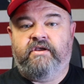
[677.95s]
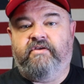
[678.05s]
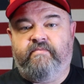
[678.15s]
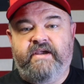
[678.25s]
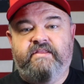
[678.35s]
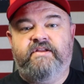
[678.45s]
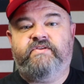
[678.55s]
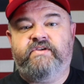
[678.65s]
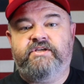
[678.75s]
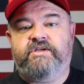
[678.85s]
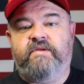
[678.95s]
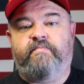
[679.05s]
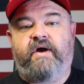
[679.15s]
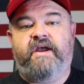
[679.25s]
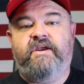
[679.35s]
You made the decision to
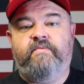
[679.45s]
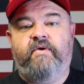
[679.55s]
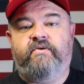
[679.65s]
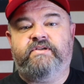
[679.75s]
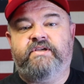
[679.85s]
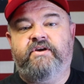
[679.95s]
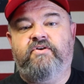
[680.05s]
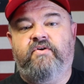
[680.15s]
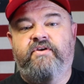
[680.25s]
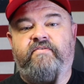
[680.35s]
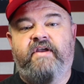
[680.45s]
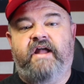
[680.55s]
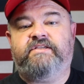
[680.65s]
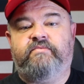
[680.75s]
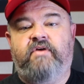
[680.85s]
buy you a motorcycle, you
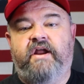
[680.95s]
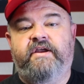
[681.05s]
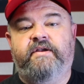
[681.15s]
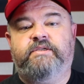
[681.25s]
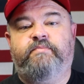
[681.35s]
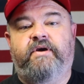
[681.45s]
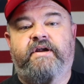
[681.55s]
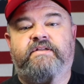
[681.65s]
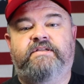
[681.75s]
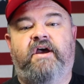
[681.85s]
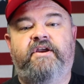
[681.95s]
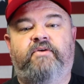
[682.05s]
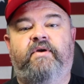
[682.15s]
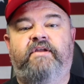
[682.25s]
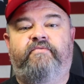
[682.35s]
got some riding experience, now
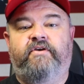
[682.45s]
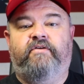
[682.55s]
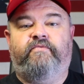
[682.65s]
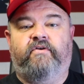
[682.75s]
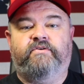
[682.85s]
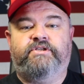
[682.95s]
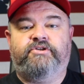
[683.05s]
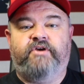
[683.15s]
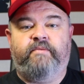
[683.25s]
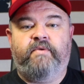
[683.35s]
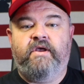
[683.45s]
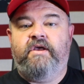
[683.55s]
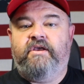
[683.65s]
you're ready for your first trip.